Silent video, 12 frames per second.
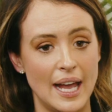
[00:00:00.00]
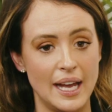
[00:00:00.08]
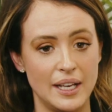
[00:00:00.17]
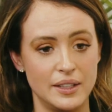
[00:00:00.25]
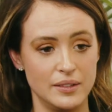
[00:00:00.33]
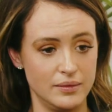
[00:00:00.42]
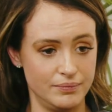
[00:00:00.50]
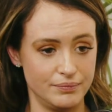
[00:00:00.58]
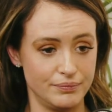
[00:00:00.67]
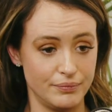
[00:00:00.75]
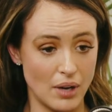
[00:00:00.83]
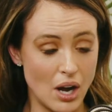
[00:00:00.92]
And
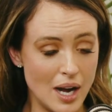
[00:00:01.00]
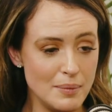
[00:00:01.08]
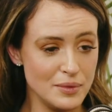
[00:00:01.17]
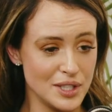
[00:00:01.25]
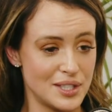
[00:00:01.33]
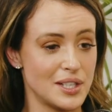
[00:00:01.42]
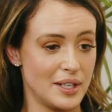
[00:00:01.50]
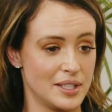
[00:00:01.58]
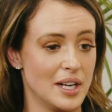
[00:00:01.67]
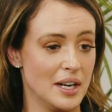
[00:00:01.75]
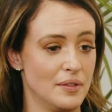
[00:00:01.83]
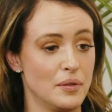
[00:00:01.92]
I'm just so
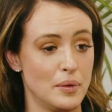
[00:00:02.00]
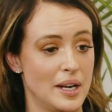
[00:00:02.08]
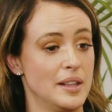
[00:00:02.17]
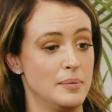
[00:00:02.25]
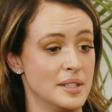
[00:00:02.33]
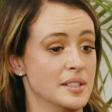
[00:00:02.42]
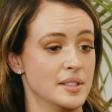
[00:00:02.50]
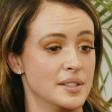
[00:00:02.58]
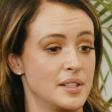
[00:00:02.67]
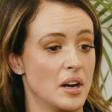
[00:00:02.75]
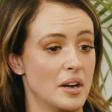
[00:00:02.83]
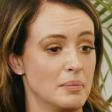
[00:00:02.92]
excited for where the business
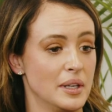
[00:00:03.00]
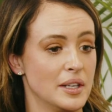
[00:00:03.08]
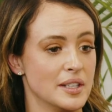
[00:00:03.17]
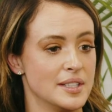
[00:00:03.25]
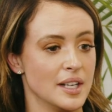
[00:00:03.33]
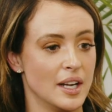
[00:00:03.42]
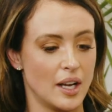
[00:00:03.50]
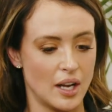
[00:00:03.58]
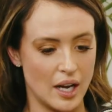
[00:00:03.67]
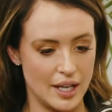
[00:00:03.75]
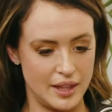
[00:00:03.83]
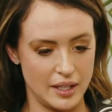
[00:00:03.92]
is going, because
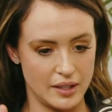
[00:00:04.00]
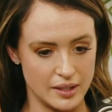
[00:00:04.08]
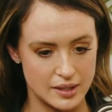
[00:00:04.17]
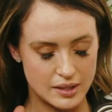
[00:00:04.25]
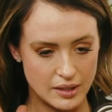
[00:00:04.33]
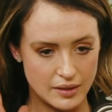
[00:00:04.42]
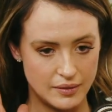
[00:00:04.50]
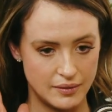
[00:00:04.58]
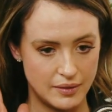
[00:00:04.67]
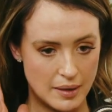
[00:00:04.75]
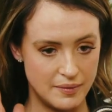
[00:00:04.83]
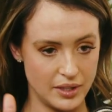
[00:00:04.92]
I think it's
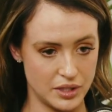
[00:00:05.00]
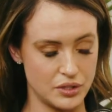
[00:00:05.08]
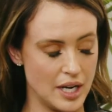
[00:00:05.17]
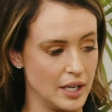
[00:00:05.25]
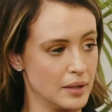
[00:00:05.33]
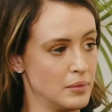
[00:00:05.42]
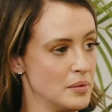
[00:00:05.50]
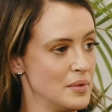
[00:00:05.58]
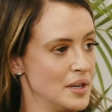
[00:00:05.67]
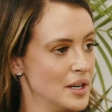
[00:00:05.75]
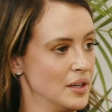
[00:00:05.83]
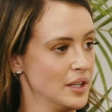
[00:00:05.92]
I'm very straight at the moment.